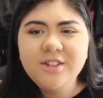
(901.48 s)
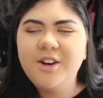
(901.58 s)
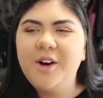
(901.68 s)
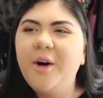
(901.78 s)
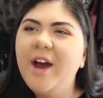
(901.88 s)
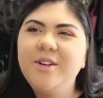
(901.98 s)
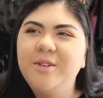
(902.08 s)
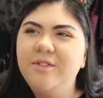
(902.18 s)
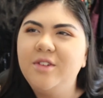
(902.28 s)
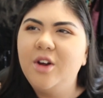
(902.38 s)
No, I
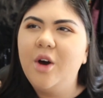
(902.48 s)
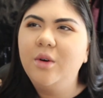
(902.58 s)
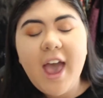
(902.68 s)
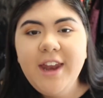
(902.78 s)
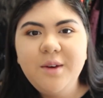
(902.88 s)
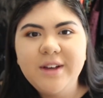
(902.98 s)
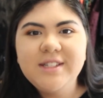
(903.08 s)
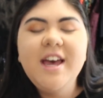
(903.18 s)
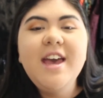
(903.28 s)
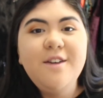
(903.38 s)
don't even know.
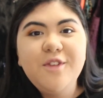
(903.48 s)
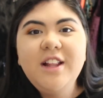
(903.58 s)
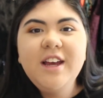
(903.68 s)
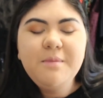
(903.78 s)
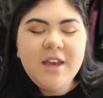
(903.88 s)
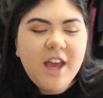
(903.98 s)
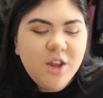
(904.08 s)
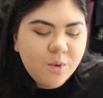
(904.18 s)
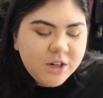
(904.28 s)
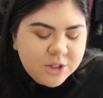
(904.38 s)
Anyways, if you're like me
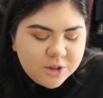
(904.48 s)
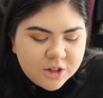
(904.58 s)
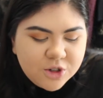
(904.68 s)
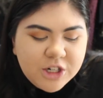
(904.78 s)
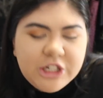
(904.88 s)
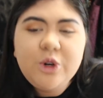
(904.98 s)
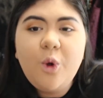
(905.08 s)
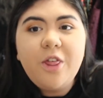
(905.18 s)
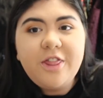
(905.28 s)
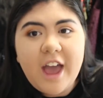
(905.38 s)
and you want to do the
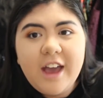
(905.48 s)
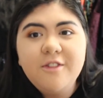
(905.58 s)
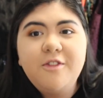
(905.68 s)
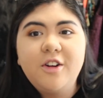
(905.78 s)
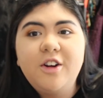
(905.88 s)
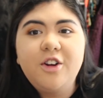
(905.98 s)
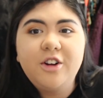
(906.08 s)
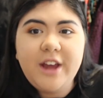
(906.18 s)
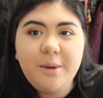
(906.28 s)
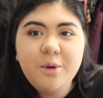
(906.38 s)
traditional thing for
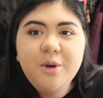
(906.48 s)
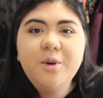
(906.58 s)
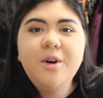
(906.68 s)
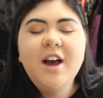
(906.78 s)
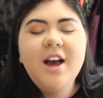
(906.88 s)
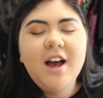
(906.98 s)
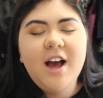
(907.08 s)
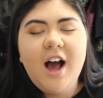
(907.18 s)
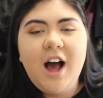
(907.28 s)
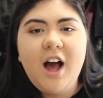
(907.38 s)
your debut,
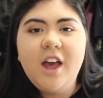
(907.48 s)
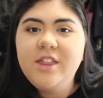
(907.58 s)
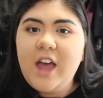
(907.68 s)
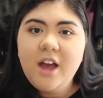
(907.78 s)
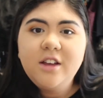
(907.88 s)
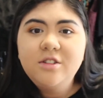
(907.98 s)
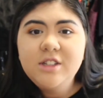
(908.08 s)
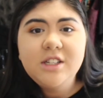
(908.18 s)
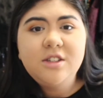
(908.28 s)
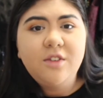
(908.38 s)
that
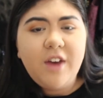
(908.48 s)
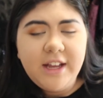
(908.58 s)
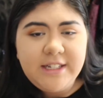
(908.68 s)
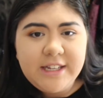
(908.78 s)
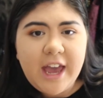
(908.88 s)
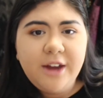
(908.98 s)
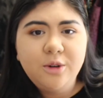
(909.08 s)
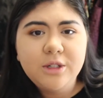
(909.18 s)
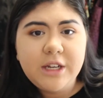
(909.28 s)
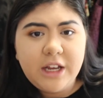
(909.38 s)
consists of 18
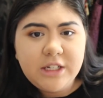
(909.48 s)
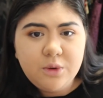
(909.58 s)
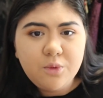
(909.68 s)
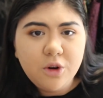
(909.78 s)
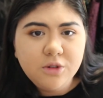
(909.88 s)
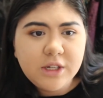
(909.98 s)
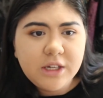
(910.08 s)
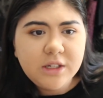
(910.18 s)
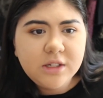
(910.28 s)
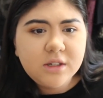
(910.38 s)
candles and 18
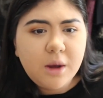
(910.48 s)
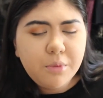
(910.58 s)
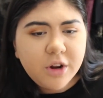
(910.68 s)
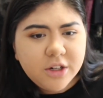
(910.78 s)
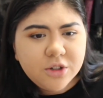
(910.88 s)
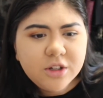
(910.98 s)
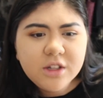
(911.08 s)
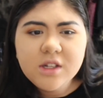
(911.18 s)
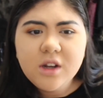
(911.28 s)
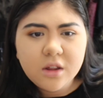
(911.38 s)
roses. I'm pretty sure
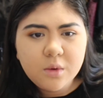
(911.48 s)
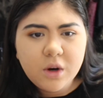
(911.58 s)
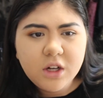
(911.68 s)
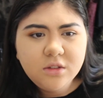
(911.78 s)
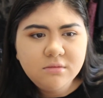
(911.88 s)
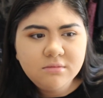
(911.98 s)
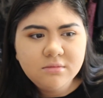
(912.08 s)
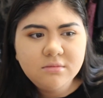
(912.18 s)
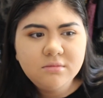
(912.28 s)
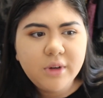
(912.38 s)
there's another one,
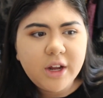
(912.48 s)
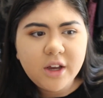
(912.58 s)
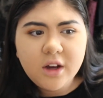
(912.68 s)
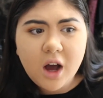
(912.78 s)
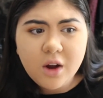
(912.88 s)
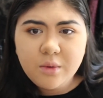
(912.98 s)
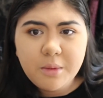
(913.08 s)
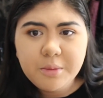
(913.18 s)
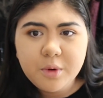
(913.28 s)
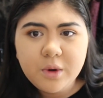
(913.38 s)
but I can't
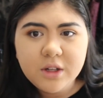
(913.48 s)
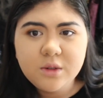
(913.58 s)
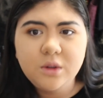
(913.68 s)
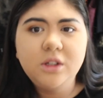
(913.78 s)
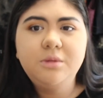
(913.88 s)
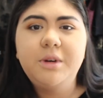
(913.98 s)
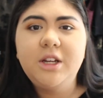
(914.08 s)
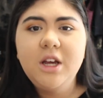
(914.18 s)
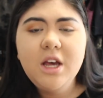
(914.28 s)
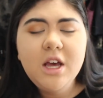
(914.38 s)
remember what it's called,
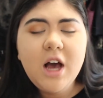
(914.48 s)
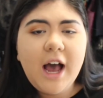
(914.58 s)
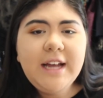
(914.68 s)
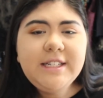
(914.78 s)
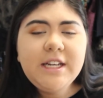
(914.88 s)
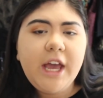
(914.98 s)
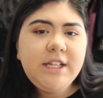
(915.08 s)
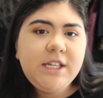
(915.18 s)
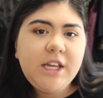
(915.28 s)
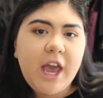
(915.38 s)
but I did
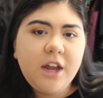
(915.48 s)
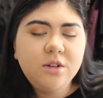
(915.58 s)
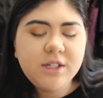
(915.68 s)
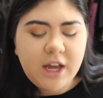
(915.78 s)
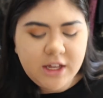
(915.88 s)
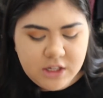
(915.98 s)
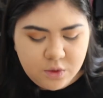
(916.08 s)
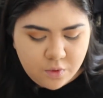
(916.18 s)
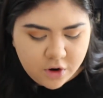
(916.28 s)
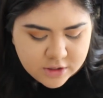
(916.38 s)
18 candles and
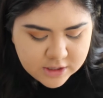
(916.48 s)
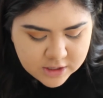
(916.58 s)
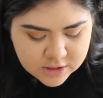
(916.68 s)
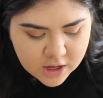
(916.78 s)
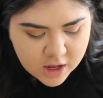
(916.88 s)
18 roses.